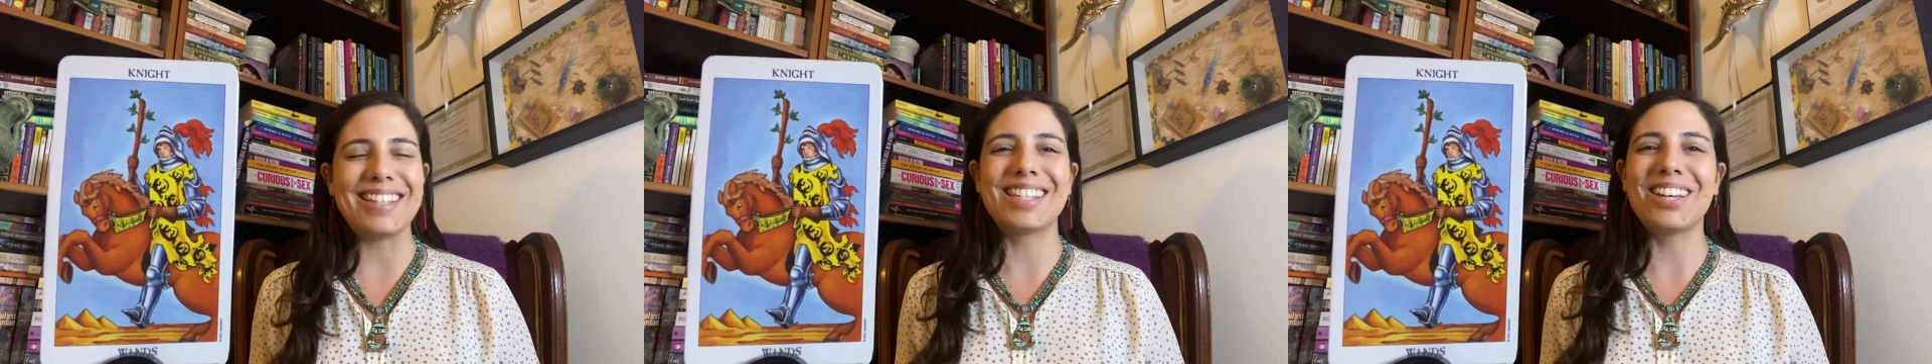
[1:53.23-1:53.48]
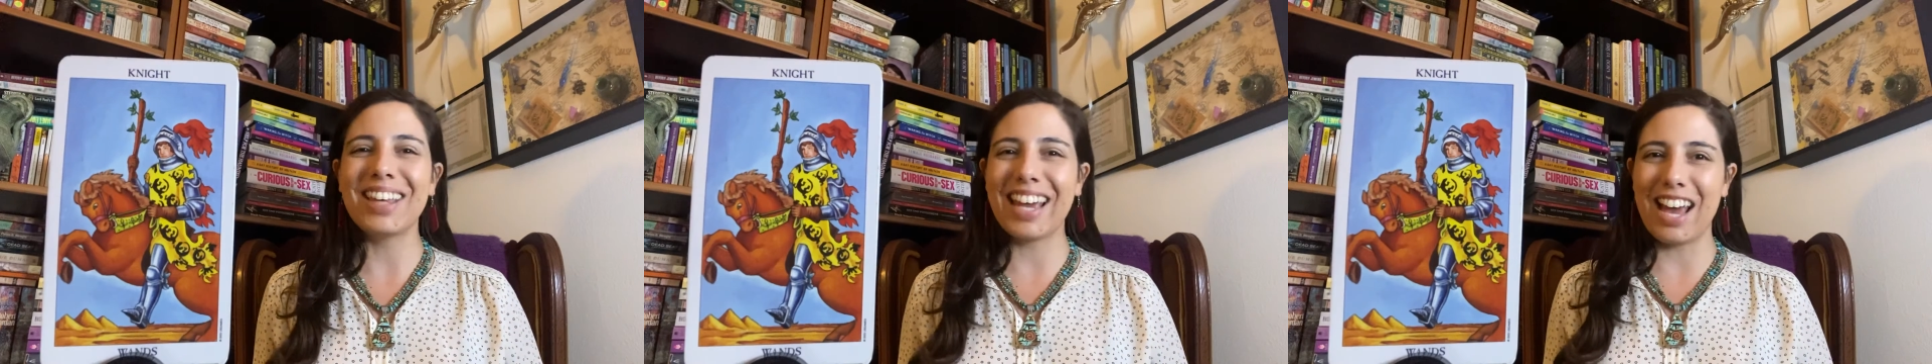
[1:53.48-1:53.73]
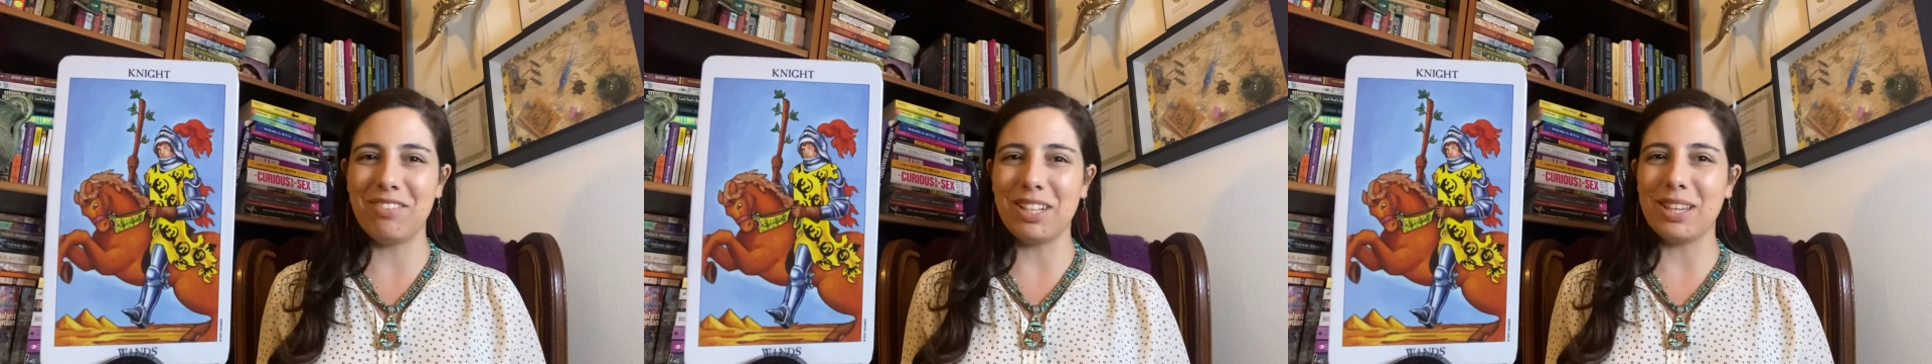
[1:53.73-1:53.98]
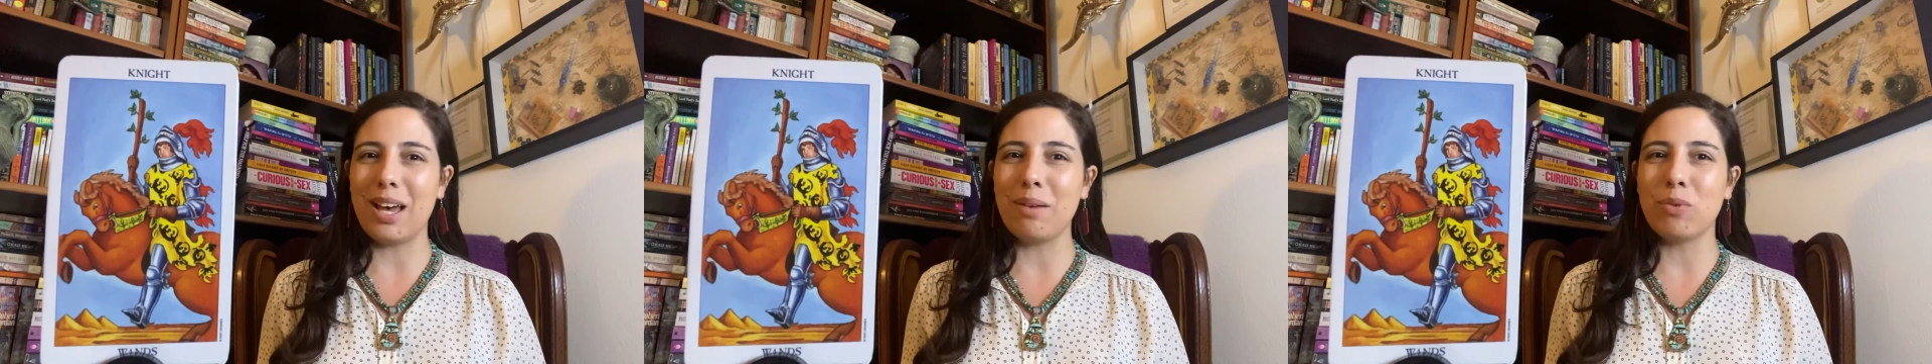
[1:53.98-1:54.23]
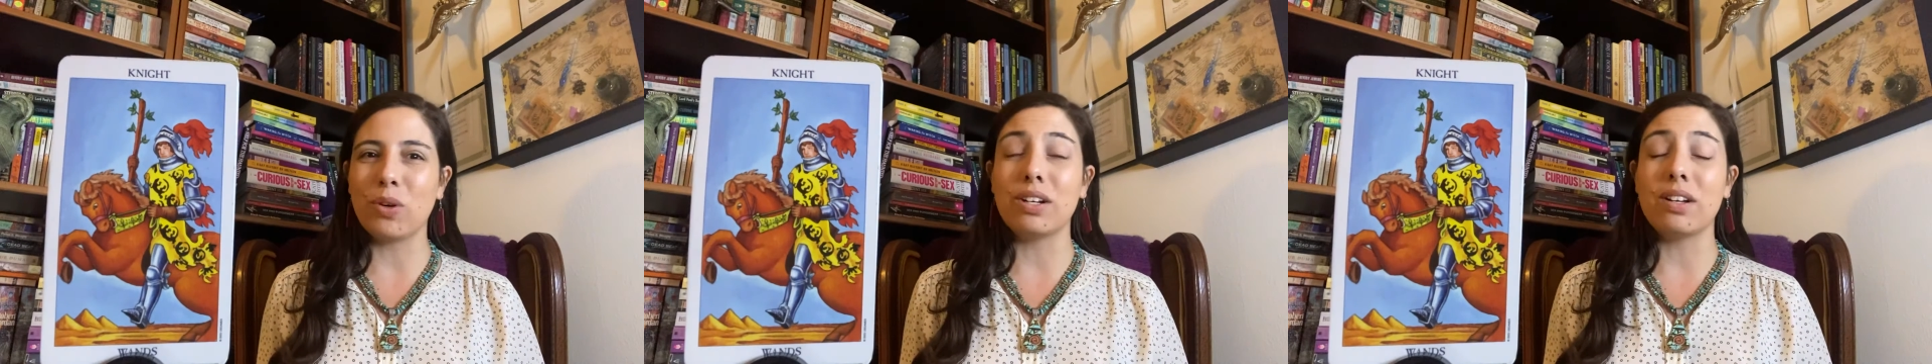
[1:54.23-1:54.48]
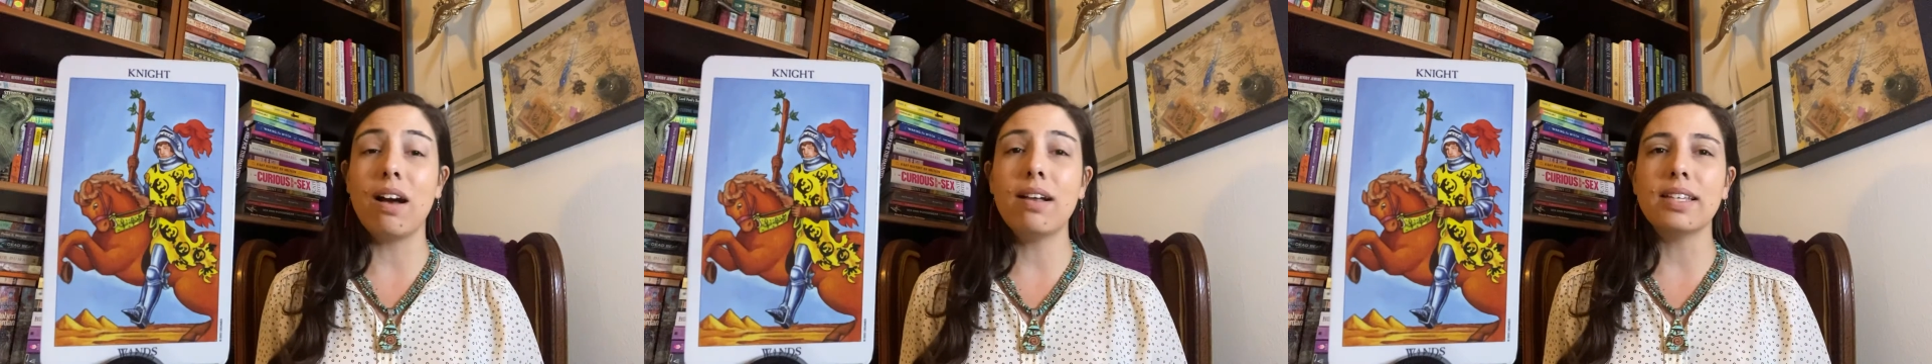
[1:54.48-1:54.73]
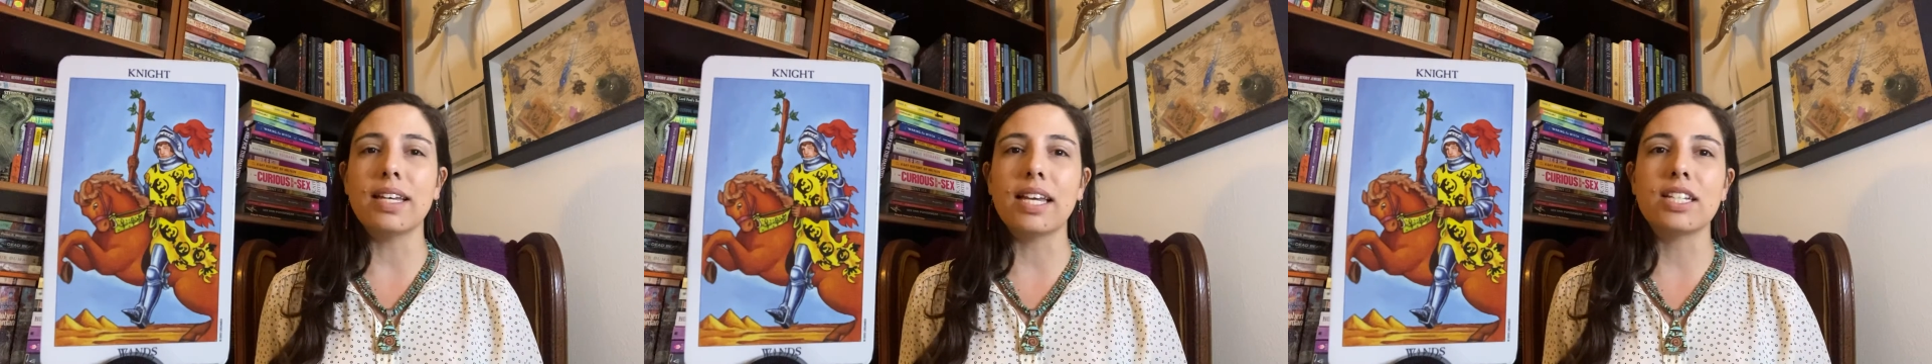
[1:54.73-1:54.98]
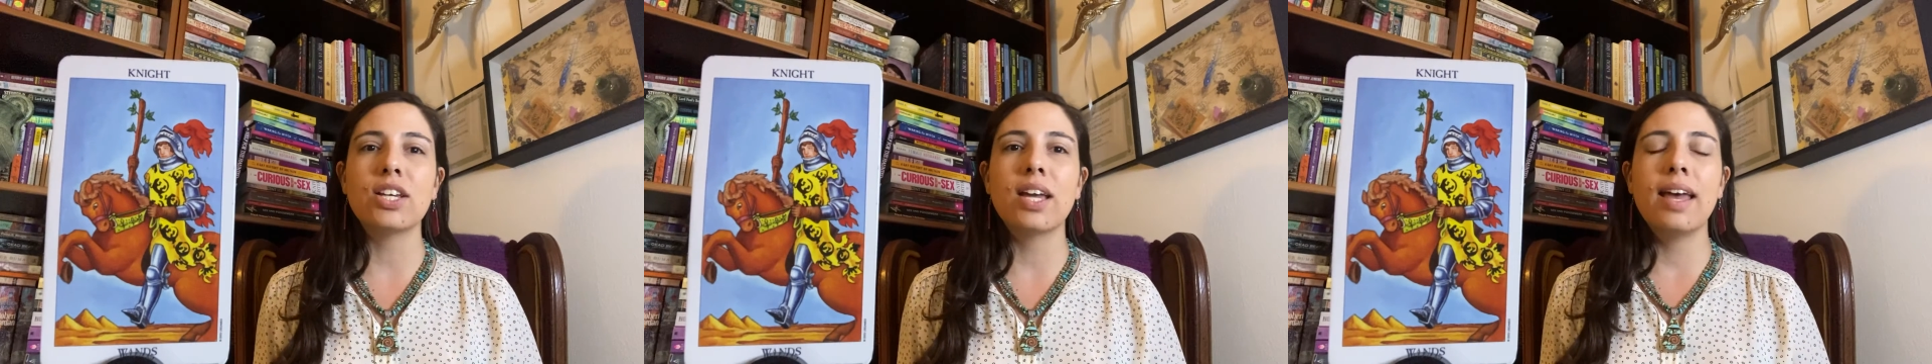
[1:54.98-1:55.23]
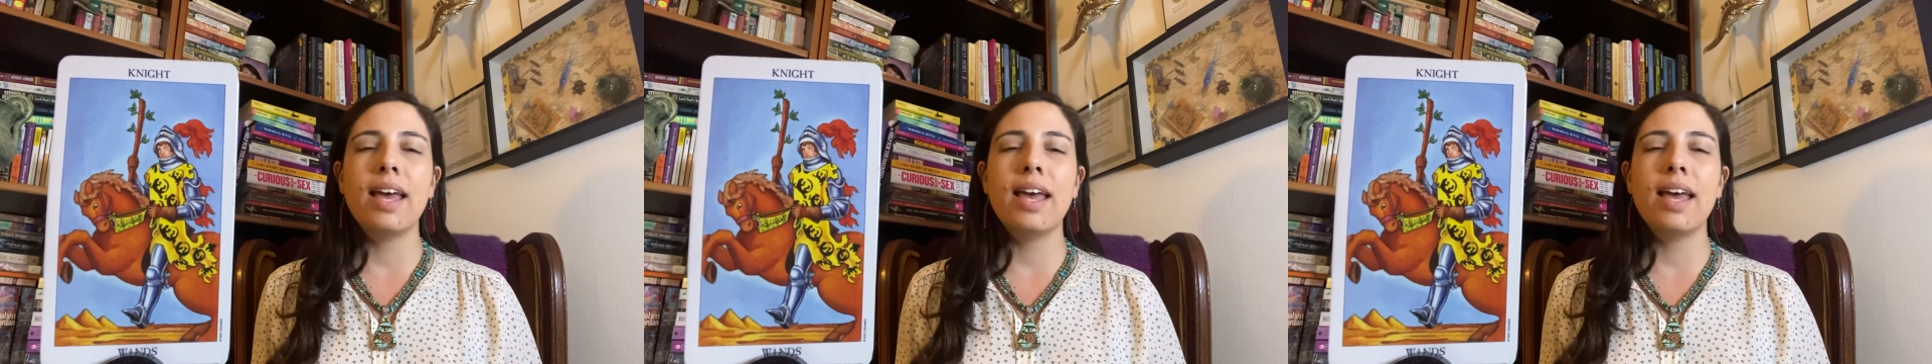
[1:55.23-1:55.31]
so they have a lot more knowledge